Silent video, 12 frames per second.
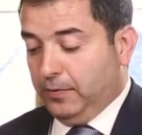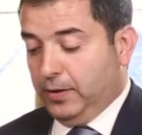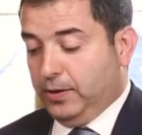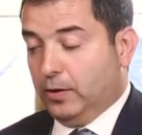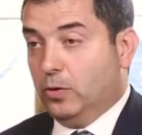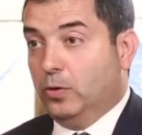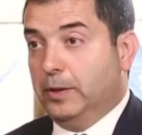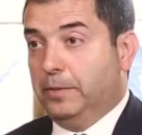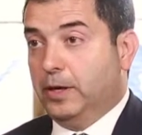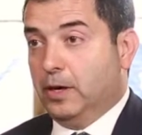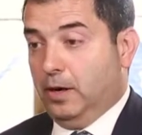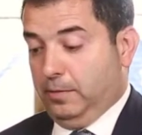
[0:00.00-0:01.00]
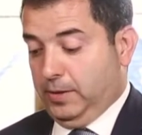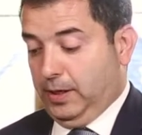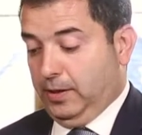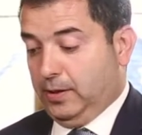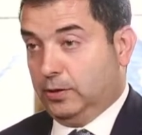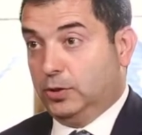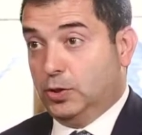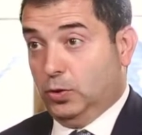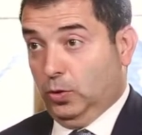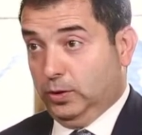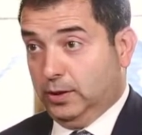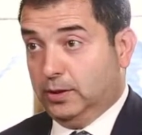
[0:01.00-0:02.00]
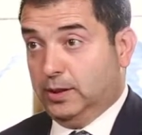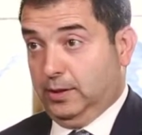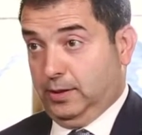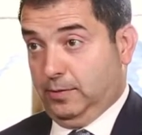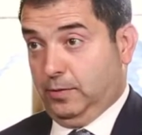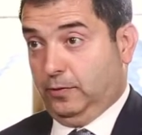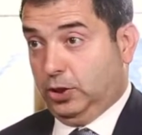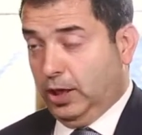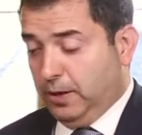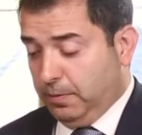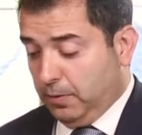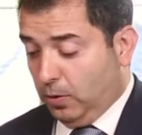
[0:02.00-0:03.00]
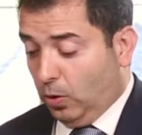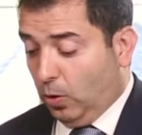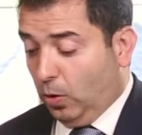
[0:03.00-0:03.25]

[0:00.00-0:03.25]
then the cornea become either distorted in terms of shape,